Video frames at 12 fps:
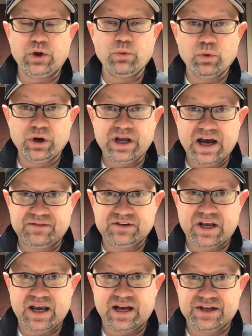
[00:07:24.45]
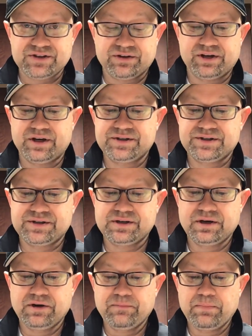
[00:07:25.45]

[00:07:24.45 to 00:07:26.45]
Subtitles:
we would have to cancel this.